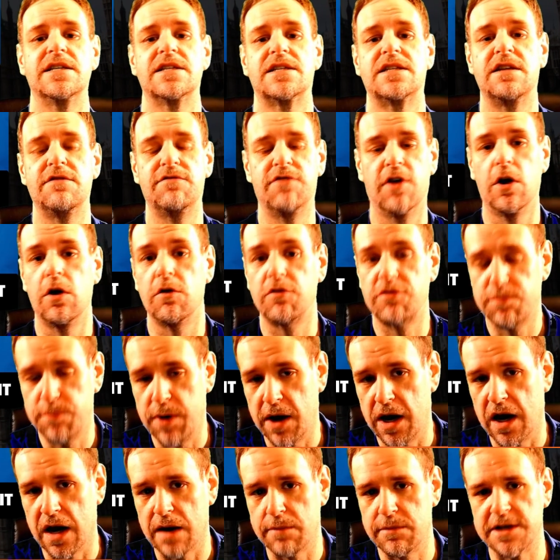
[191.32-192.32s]
its devolved
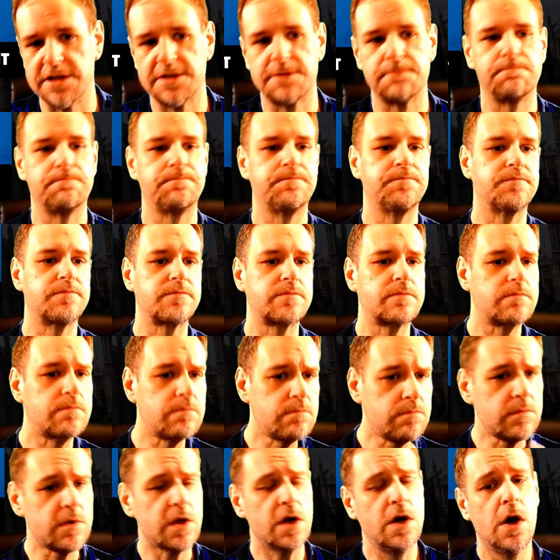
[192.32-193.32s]
parliament.
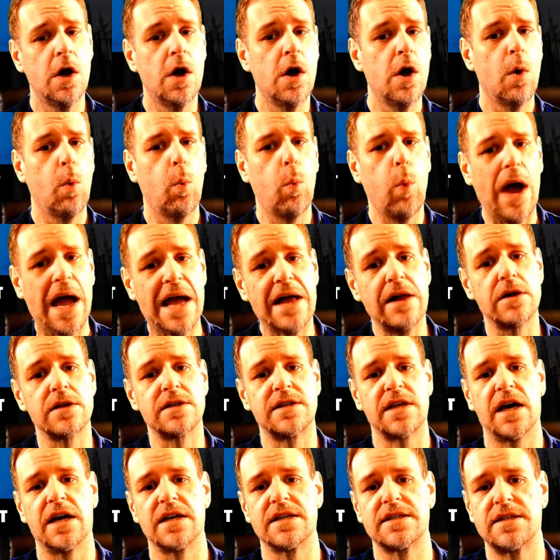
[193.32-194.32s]

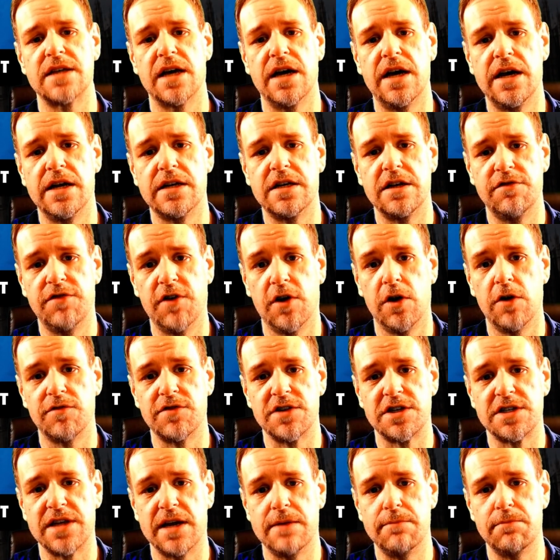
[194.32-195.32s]
Wales has a devolved
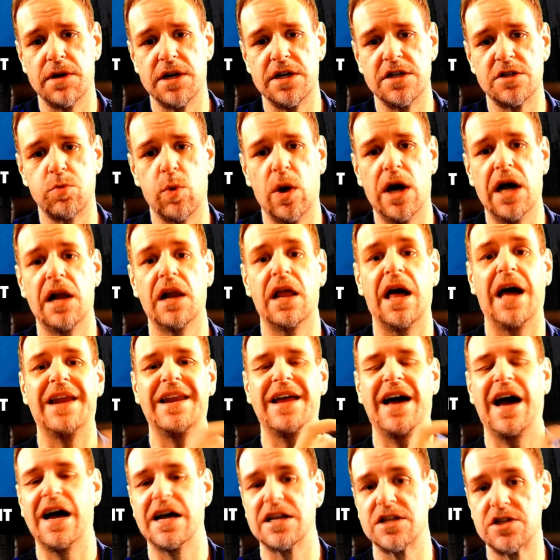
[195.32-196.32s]
assembly as well,
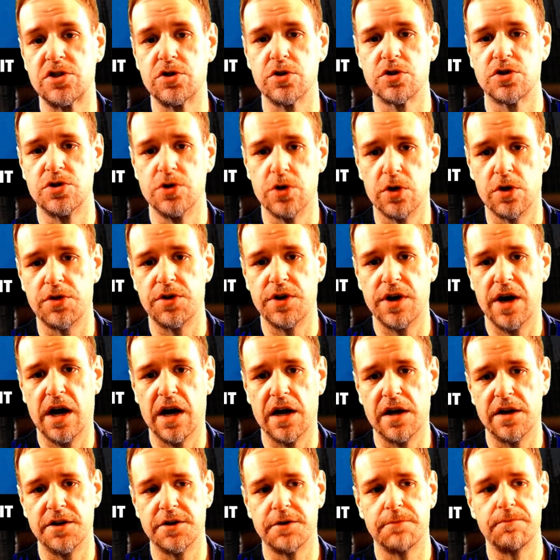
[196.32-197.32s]
and as does Northern
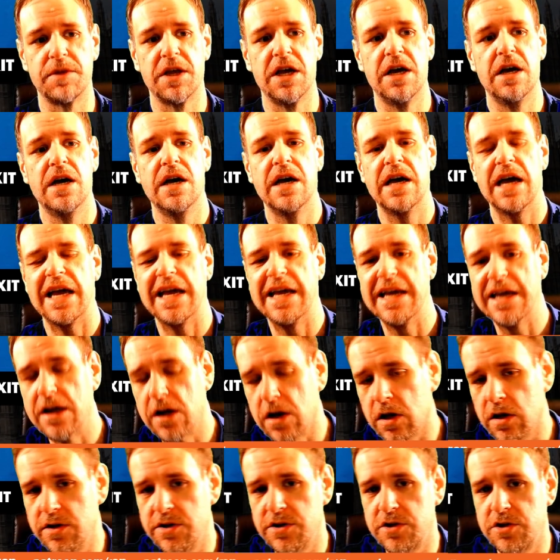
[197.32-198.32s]
Ireland.
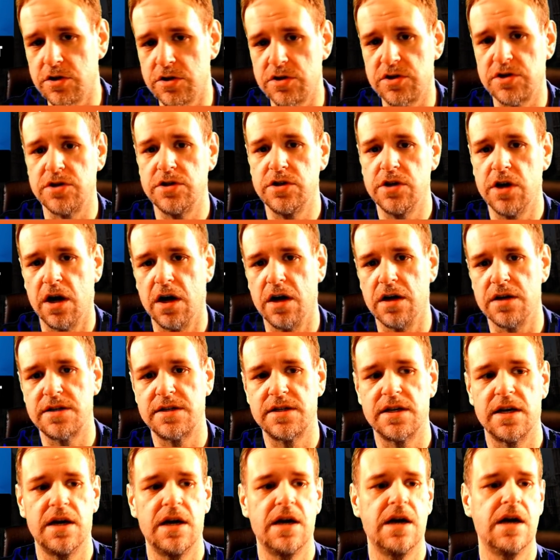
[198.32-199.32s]
England does
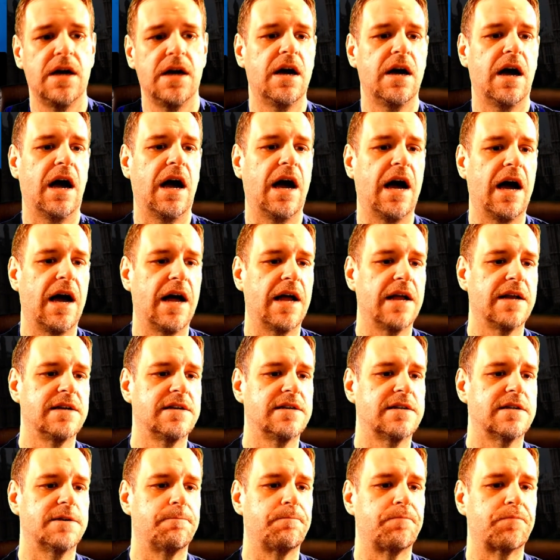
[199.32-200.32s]
not.
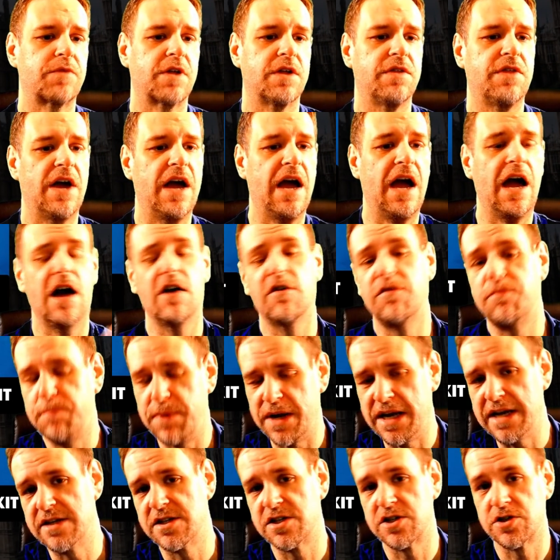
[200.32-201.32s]
And there have
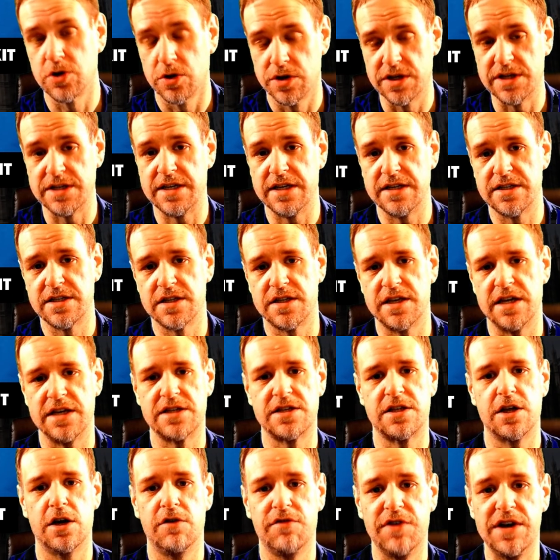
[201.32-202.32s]
been studies into
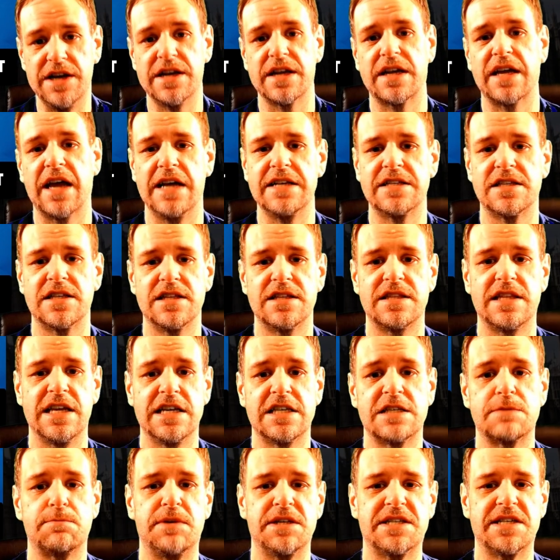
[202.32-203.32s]
this that have indicated that
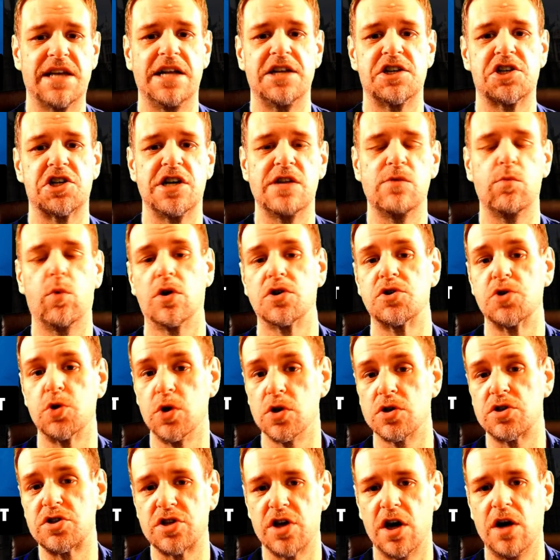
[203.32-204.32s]
this potentially was
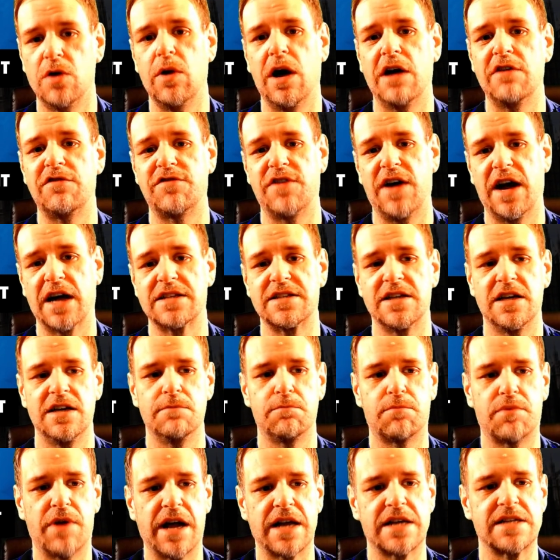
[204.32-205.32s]
also a factor
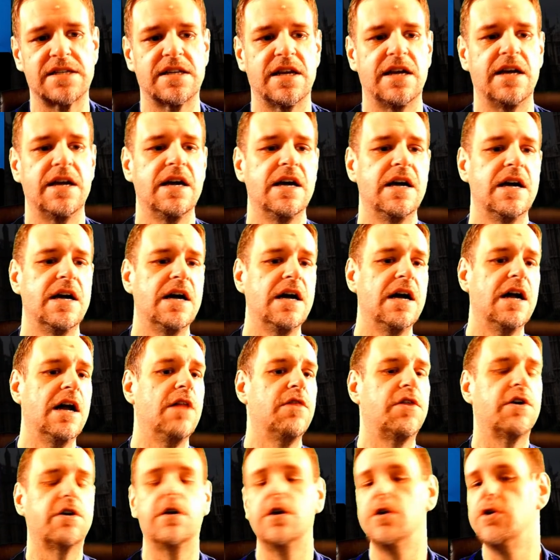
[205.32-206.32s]
in Brexit.
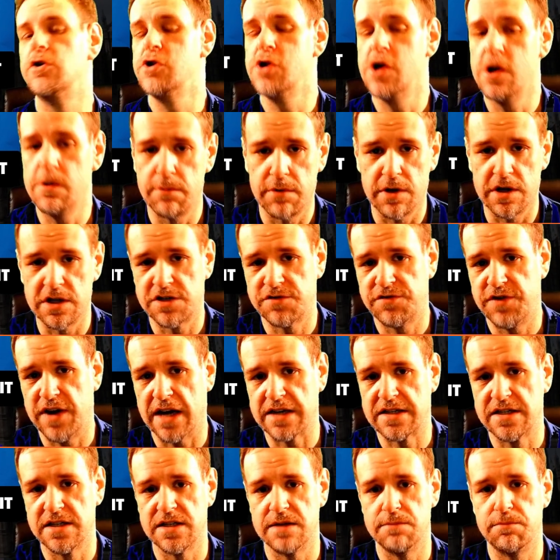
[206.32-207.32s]
There are numerous
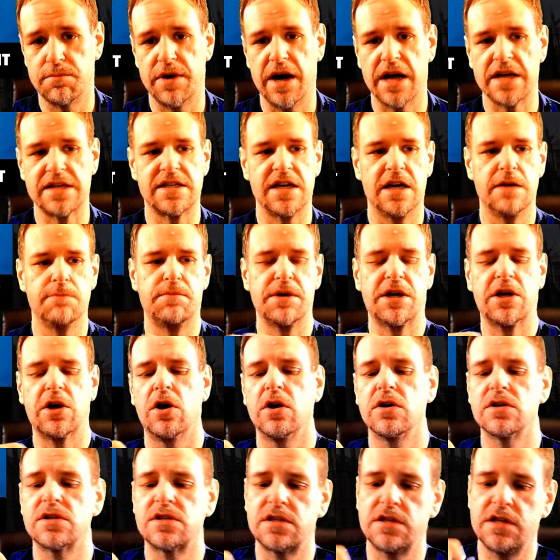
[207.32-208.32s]
factors in Brexit, and
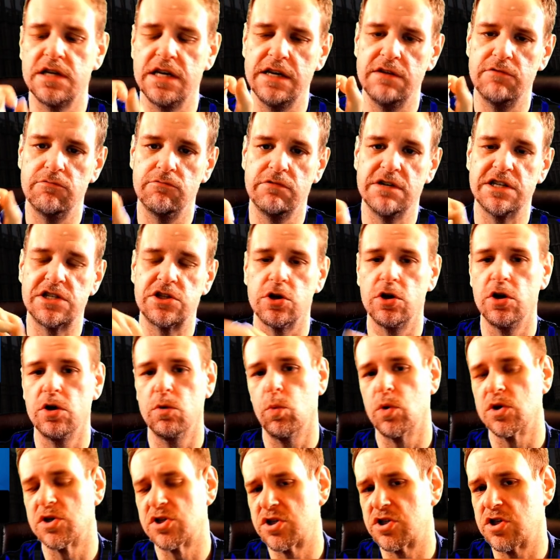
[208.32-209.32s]
because the result
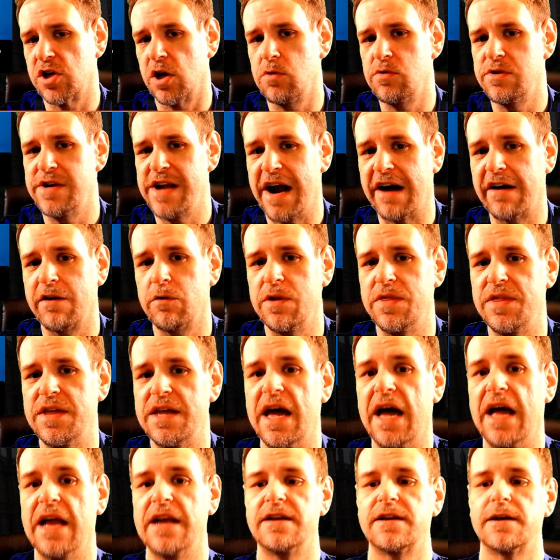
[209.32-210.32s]
was so narrow in the
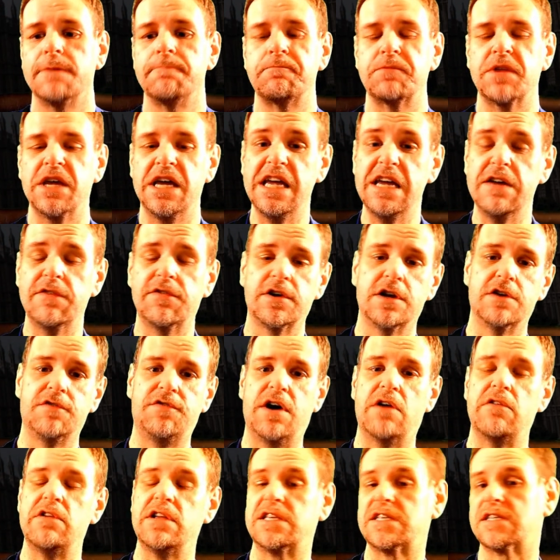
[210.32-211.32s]
end, even a
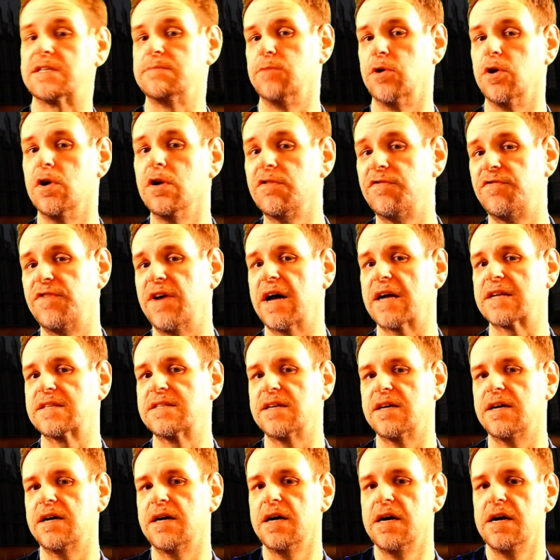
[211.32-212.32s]
very small
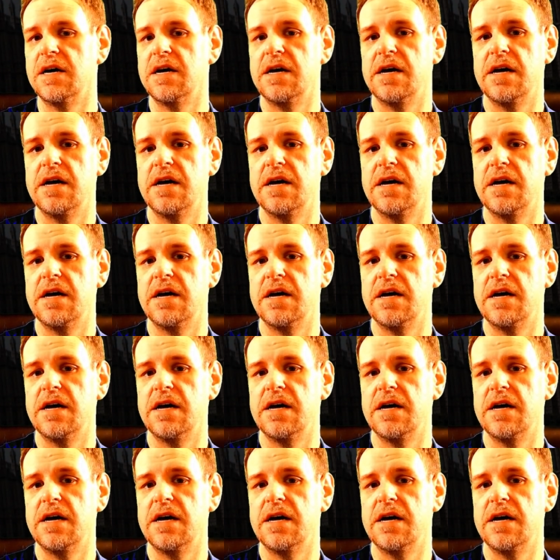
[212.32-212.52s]
factor,